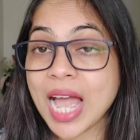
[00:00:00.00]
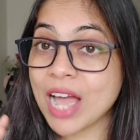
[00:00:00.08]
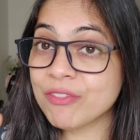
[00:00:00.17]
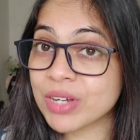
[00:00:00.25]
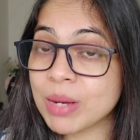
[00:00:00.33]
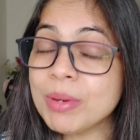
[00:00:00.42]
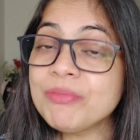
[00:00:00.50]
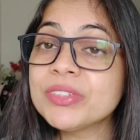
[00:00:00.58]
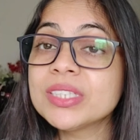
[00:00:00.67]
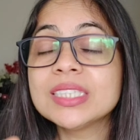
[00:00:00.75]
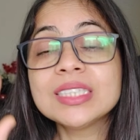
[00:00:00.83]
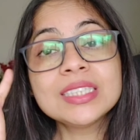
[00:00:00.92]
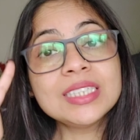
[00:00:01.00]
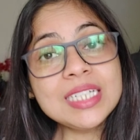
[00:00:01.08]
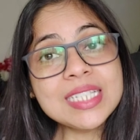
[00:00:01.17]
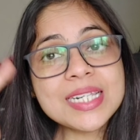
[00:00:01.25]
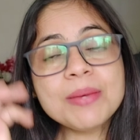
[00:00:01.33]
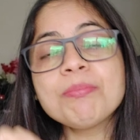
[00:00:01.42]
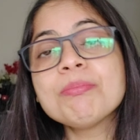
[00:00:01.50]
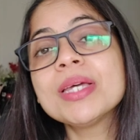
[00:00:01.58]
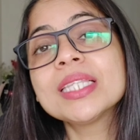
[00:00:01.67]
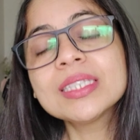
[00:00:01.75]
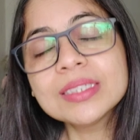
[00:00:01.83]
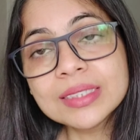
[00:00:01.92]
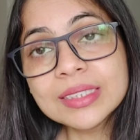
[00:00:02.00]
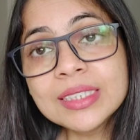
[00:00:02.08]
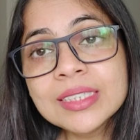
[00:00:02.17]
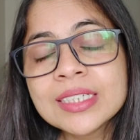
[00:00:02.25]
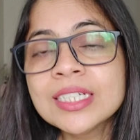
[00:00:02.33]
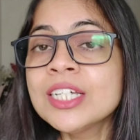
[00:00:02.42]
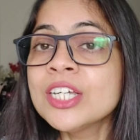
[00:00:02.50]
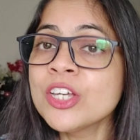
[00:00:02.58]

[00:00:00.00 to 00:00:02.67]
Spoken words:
I've come up with a 3-step method